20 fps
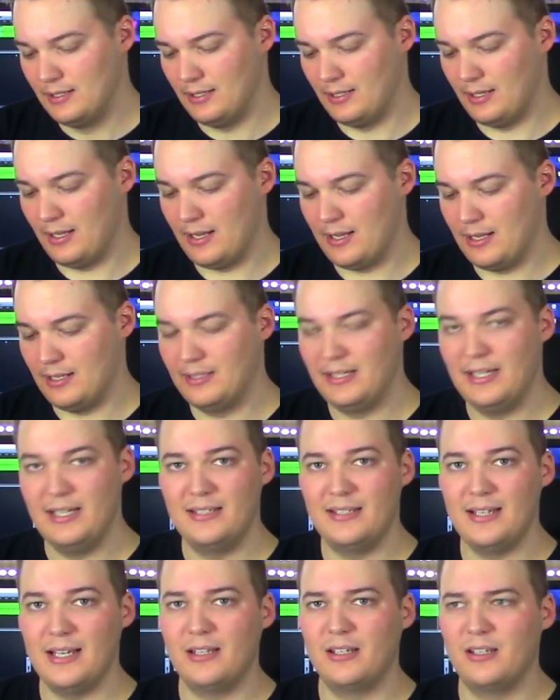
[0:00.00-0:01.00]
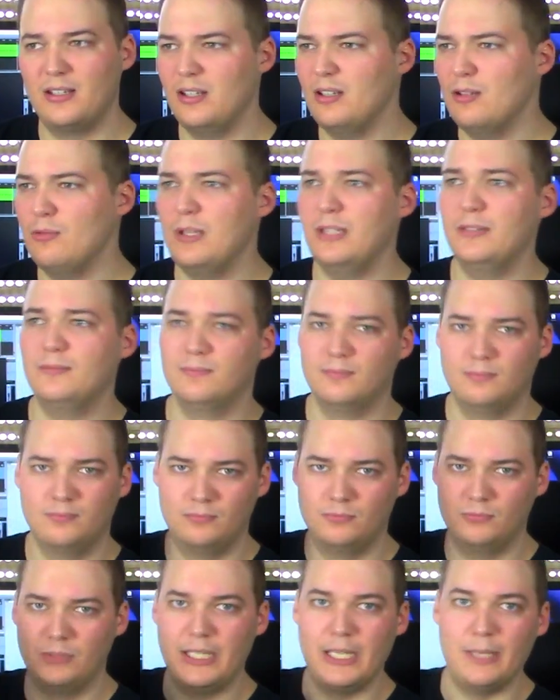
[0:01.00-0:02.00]
And he said, you know what,
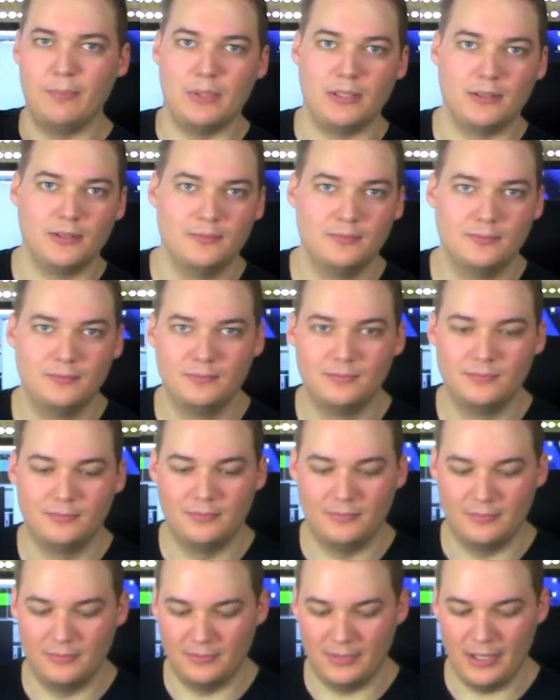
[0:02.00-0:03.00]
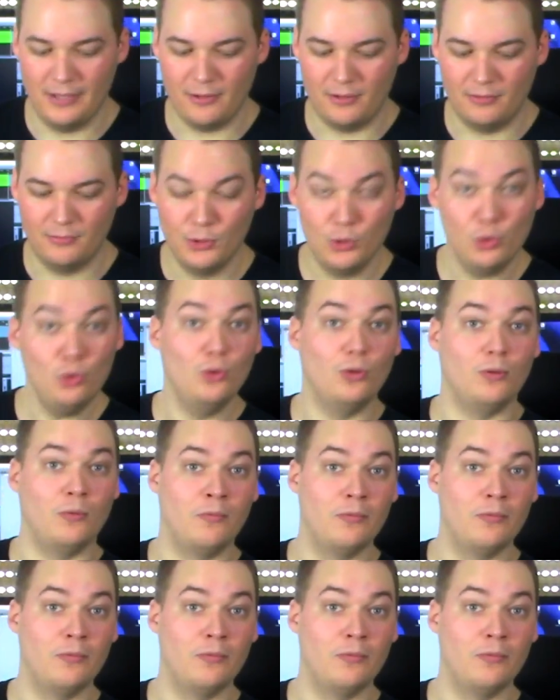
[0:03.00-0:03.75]
keep it. I thought, cool,